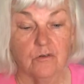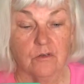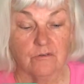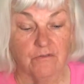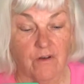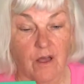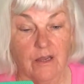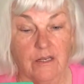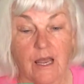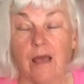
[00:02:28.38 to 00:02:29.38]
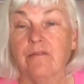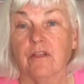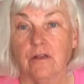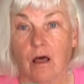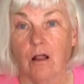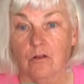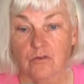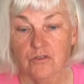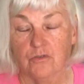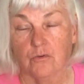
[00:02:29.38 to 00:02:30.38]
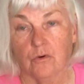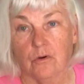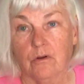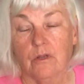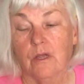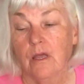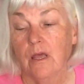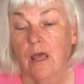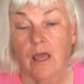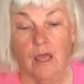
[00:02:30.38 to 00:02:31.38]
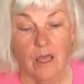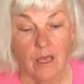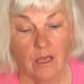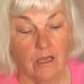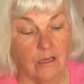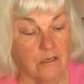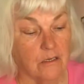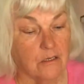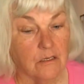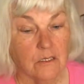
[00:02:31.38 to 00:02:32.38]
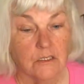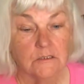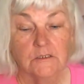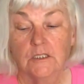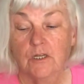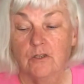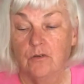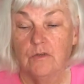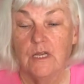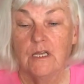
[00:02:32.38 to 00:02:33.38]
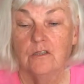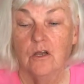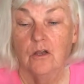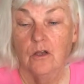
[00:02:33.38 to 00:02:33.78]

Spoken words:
you can find at the dollar store. And you need